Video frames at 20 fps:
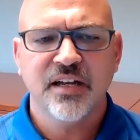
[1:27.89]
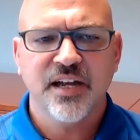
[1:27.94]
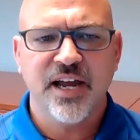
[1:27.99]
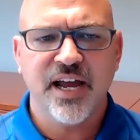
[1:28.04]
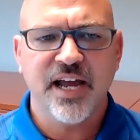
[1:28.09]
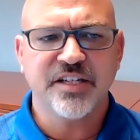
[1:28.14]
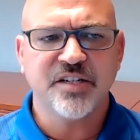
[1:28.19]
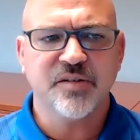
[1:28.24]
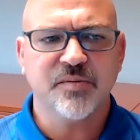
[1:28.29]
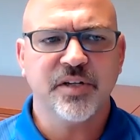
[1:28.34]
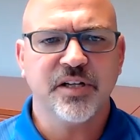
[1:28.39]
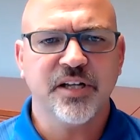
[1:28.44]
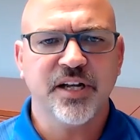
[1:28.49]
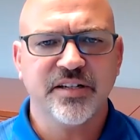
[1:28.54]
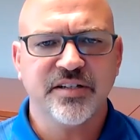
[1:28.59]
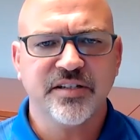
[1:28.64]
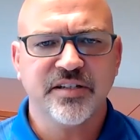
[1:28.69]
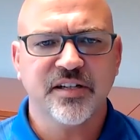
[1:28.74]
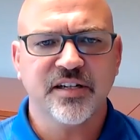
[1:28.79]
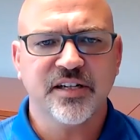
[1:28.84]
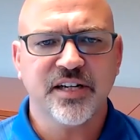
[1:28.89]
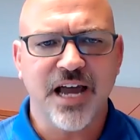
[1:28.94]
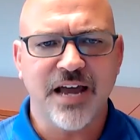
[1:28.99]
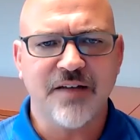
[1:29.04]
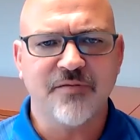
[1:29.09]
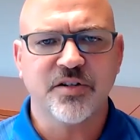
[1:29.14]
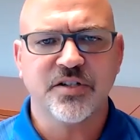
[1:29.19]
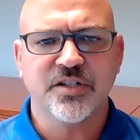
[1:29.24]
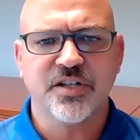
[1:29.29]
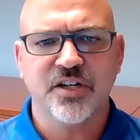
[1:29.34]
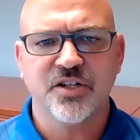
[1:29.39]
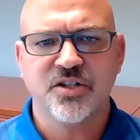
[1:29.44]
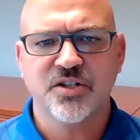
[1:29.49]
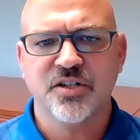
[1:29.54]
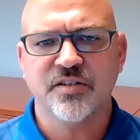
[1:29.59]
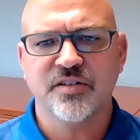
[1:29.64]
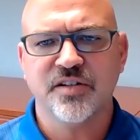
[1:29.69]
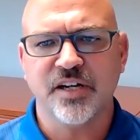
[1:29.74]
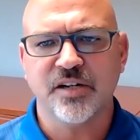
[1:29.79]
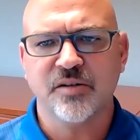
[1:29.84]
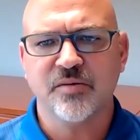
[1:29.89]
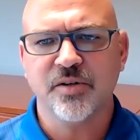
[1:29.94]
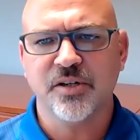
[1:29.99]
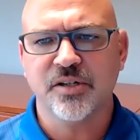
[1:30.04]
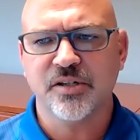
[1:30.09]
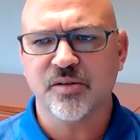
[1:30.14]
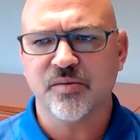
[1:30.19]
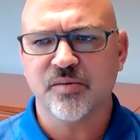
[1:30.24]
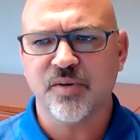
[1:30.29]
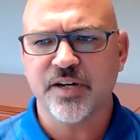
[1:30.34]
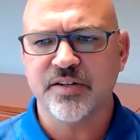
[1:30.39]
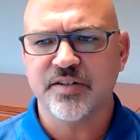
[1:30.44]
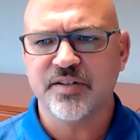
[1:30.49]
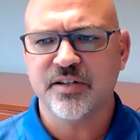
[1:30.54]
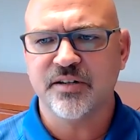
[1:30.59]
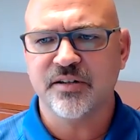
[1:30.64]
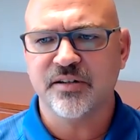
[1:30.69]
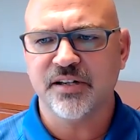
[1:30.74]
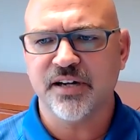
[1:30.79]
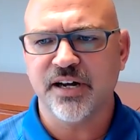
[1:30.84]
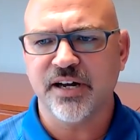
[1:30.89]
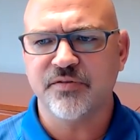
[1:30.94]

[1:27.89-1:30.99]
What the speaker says: as it relates to the conversations on critical race theory.